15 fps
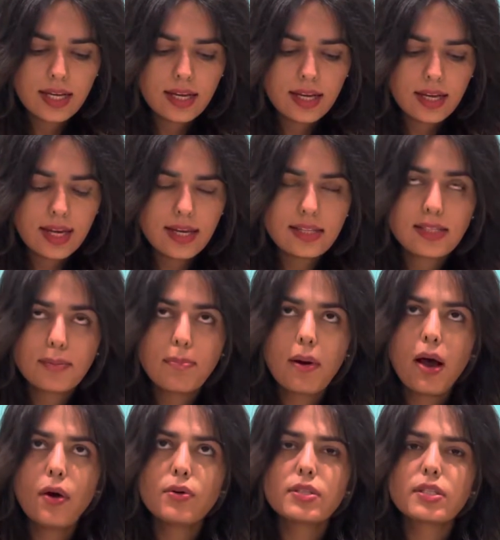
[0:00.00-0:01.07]
it's
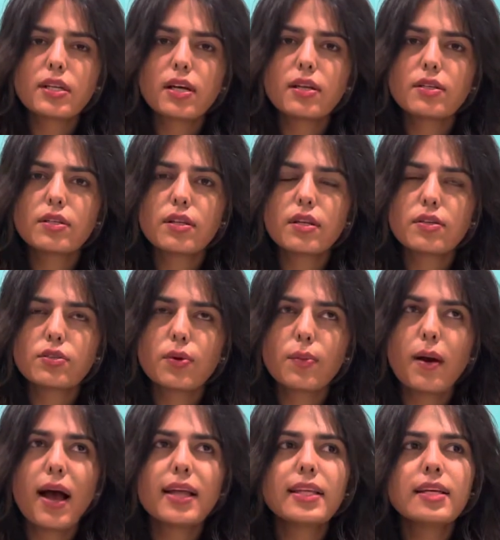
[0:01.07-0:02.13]
about, so I
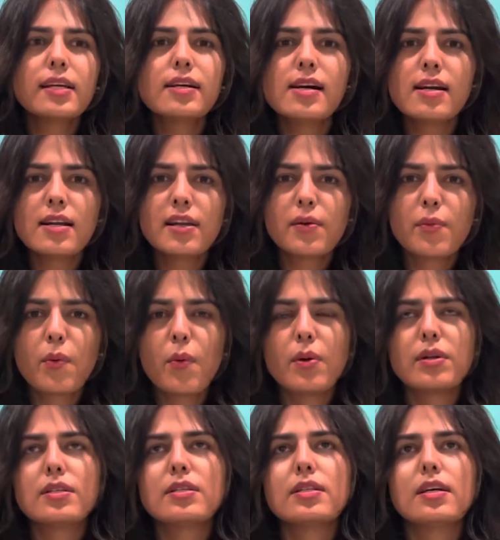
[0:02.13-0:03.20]
think earlier on,